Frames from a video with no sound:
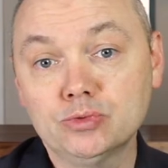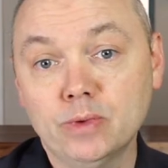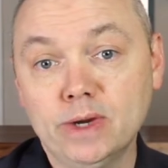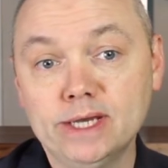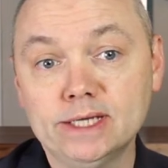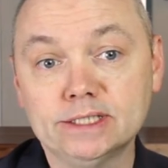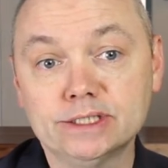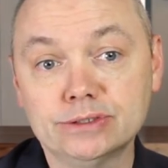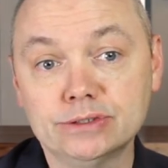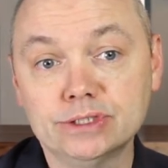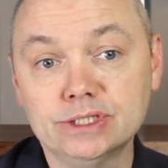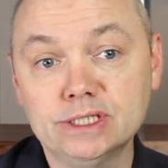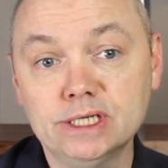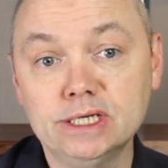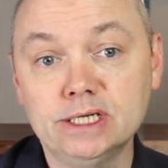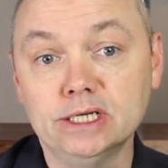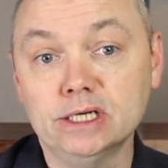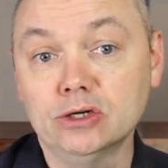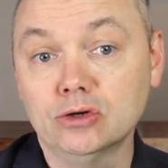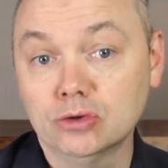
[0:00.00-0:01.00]
ways to
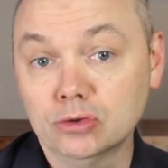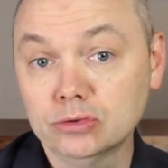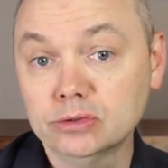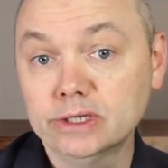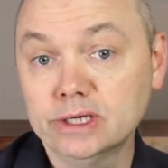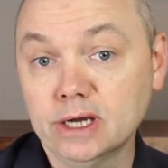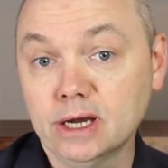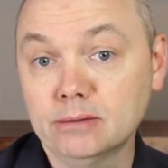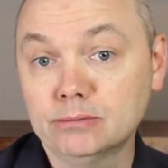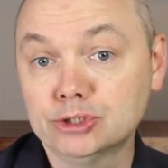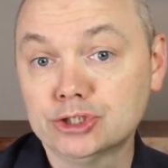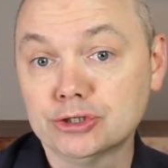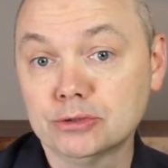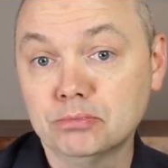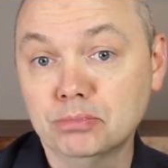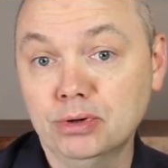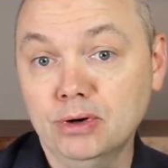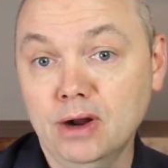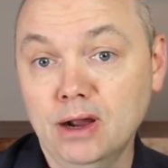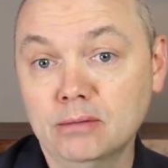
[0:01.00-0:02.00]
see early embouchure
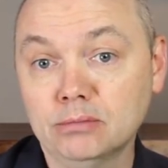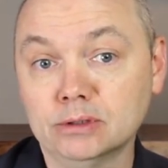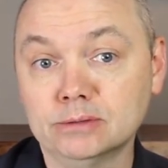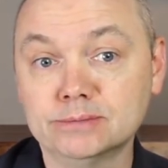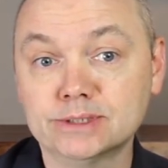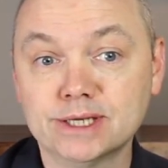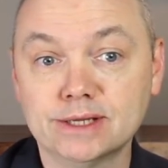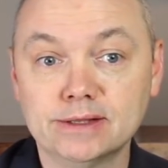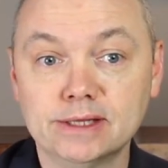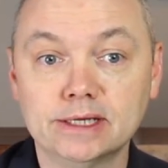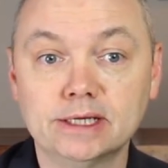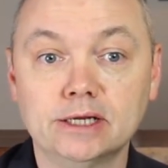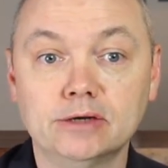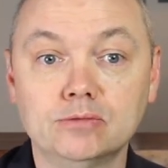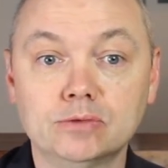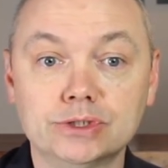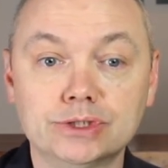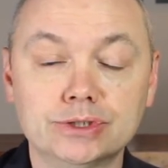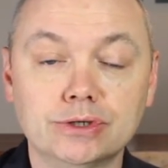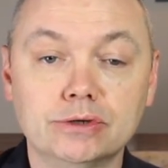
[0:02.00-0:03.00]
problems that can
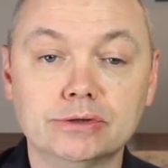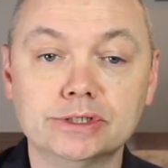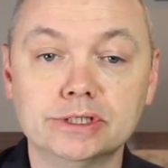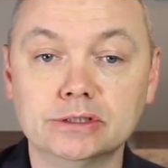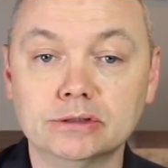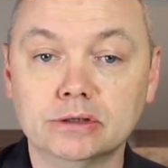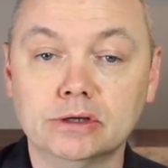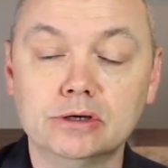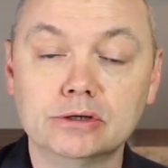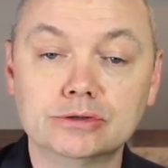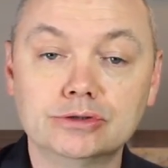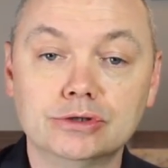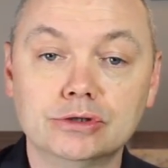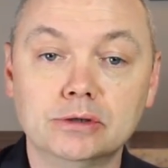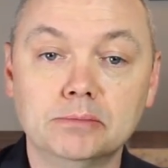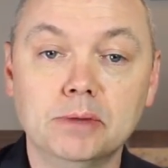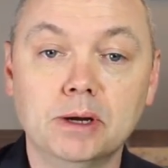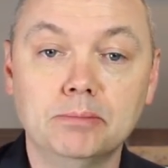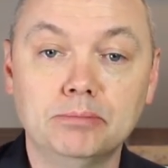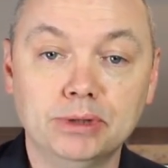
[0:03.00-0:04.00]
result in
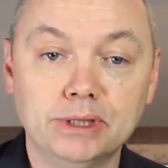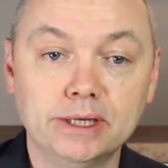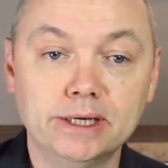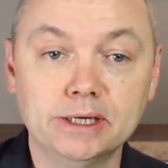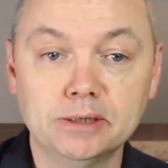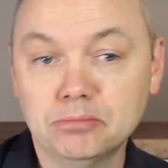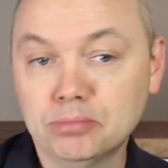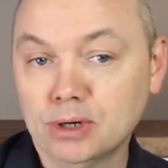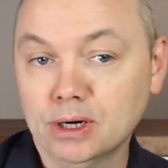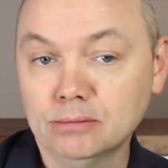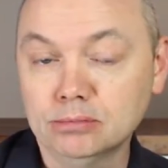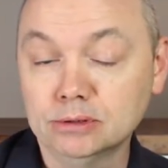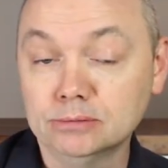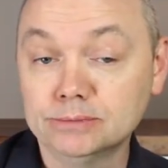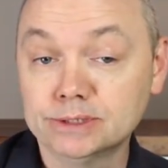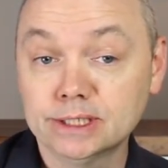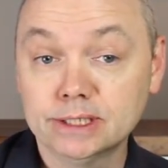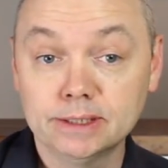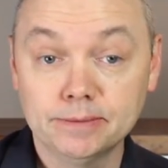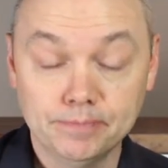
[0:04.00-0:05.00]
long-term playing
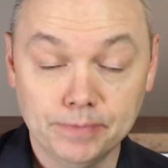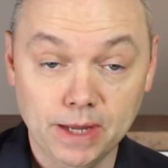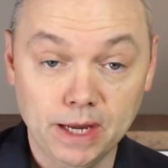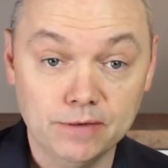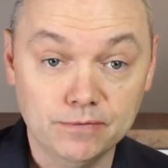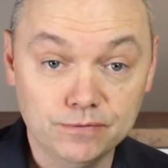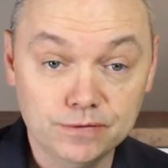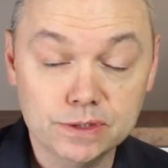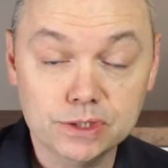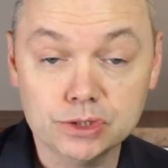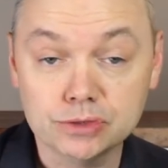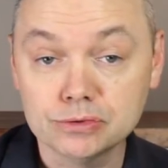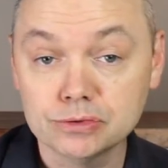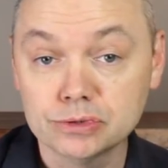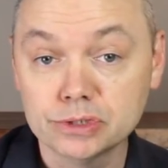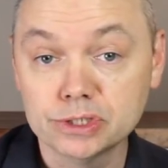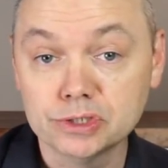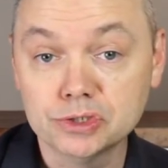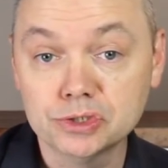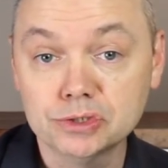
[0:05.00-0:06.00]
problems and physical
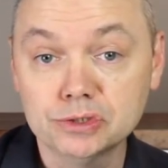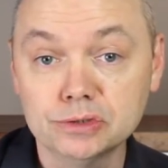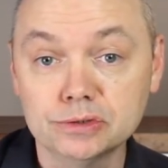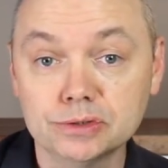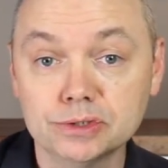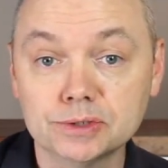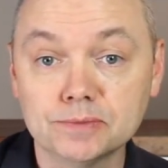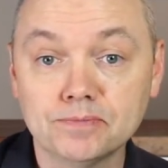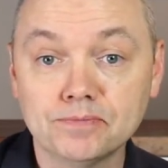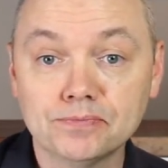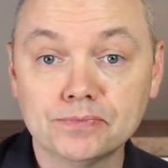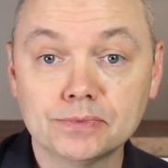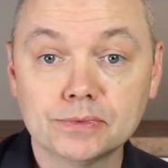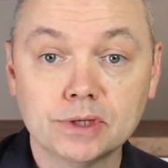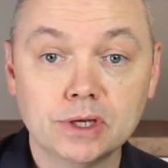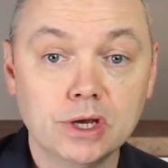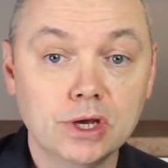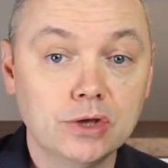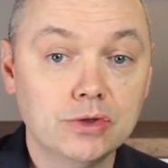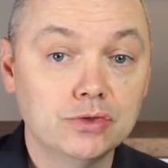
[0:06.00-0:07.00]
concerns.
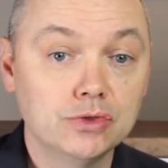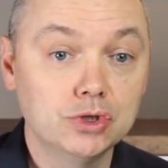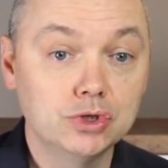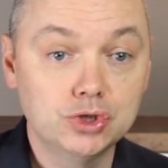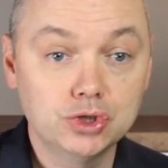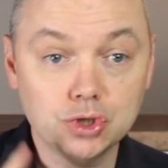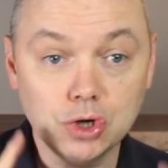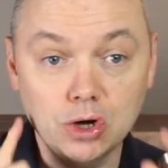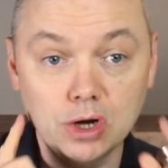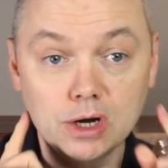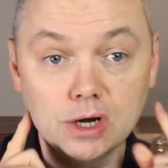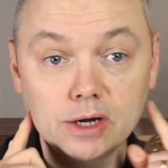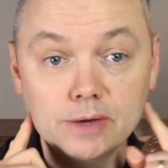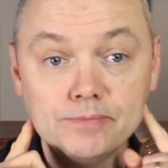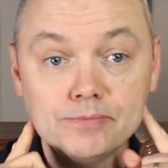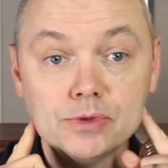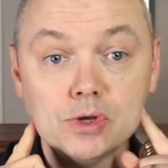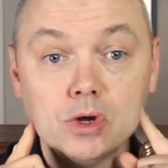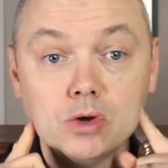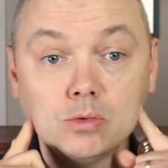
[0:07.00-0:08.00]
The jaw
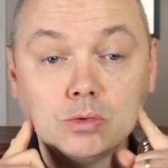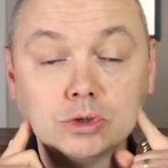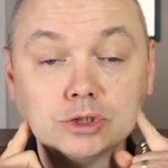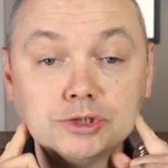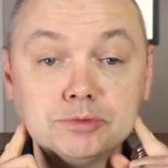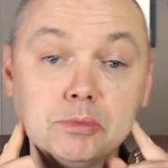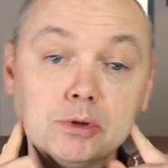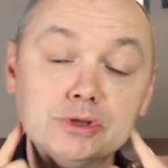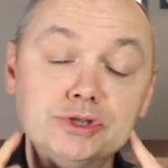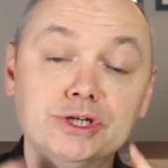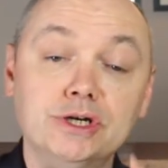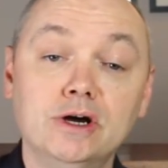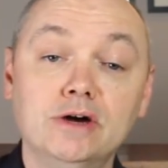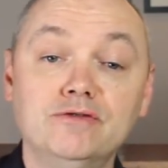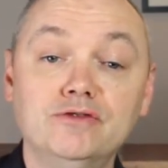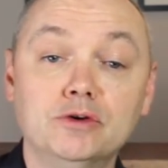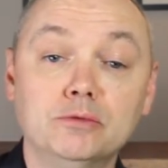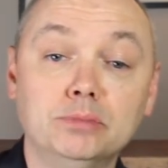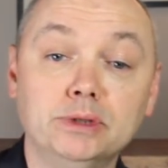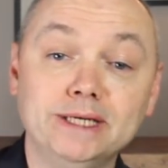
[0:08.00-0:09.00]
works most
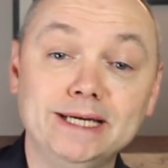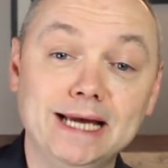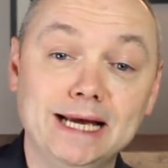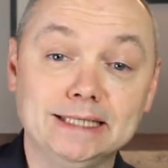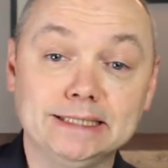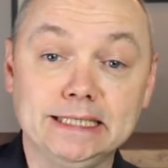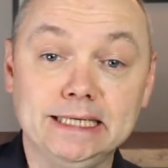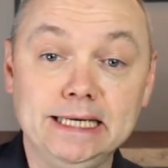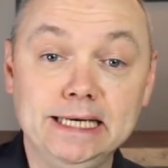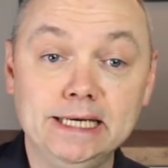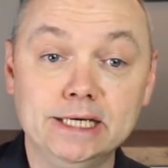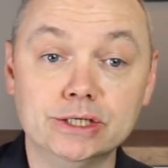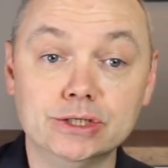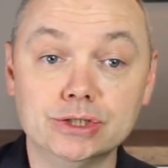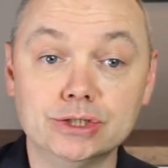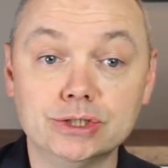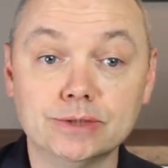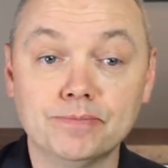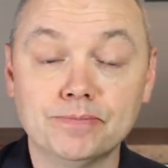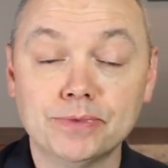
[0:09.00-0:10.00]
comfortably as a
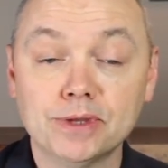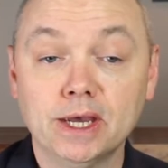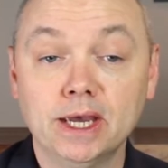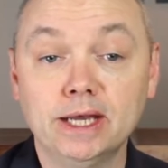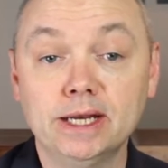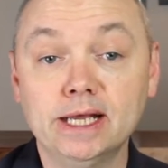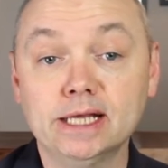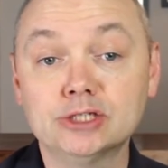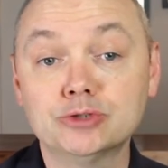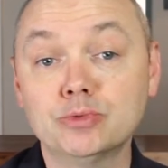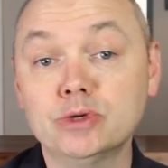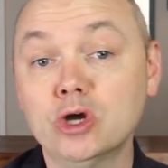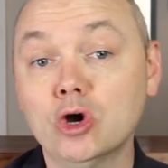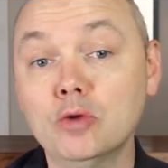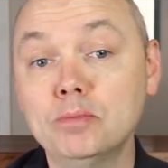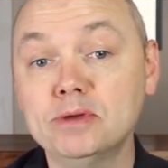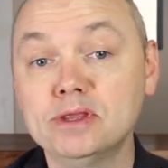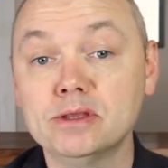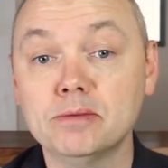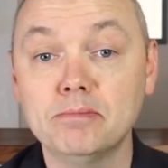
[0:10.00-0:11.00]
hinge, and as we
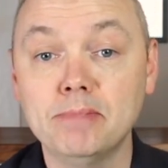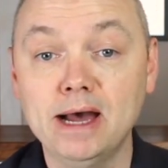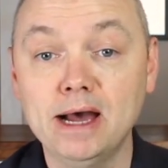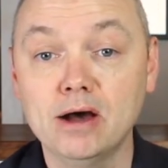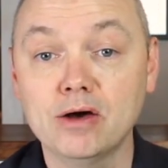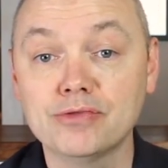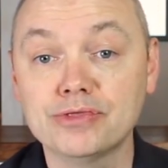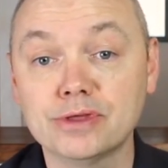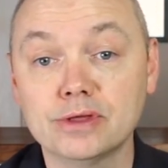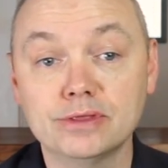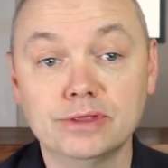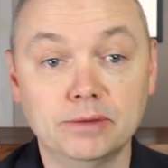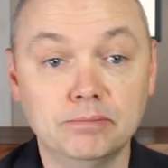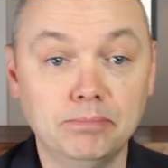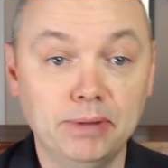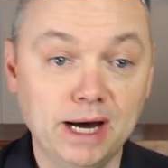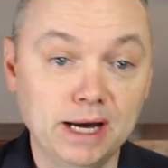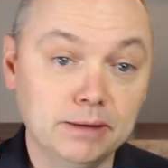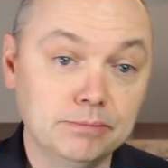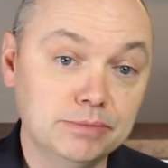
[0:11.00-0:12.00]
open the mouth, the
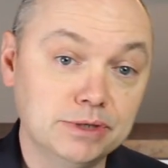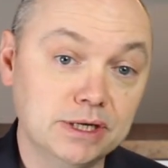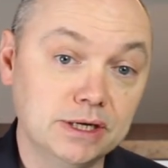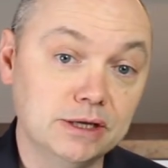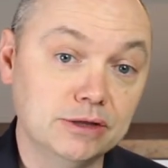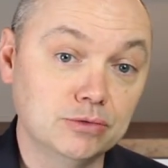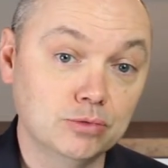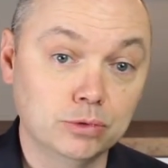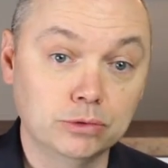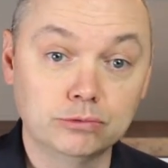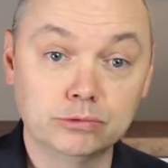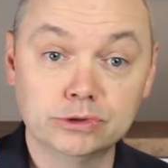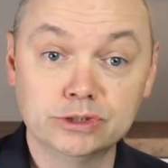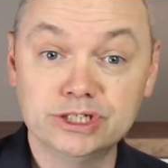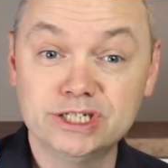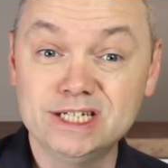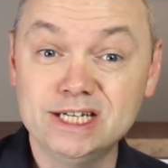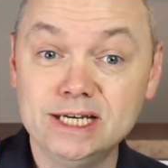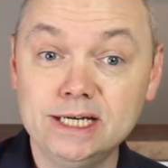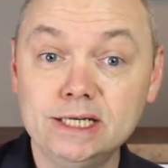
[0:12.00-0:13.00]
bottom teeth will
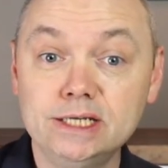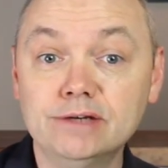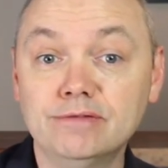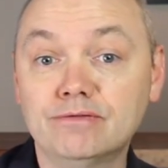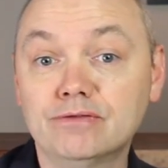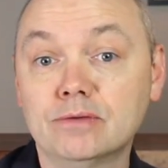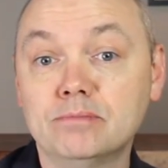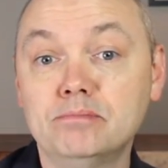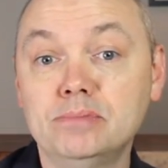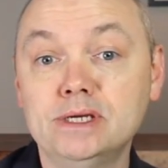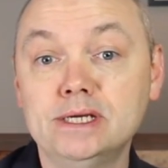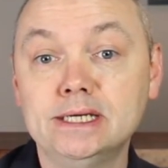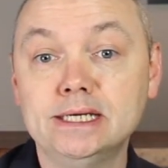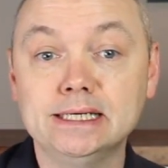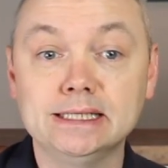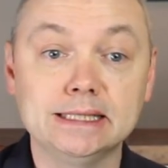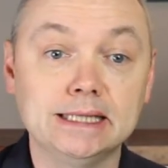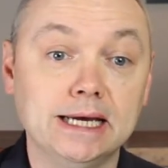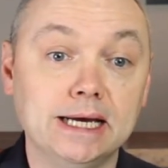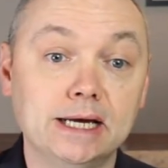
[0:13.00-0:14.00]
recede from being
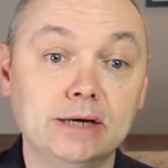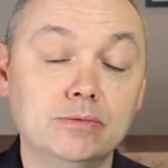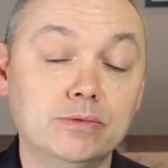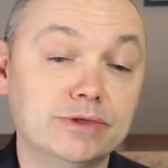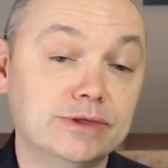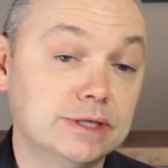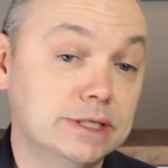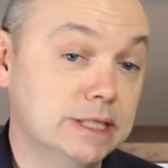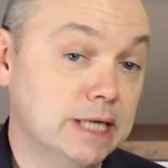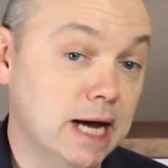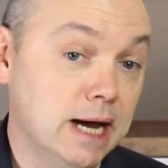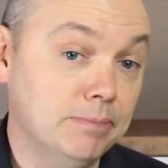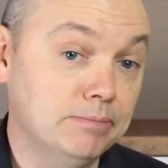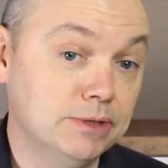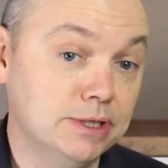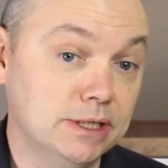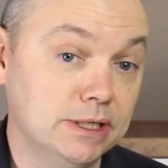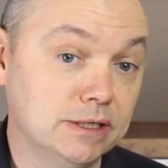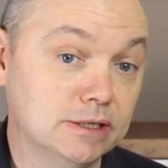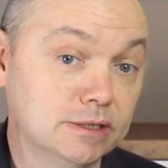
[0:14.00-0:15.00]
in line with the top
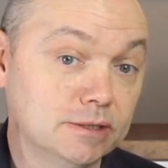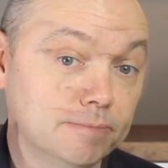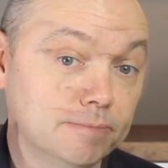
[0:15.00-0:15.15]
teeth.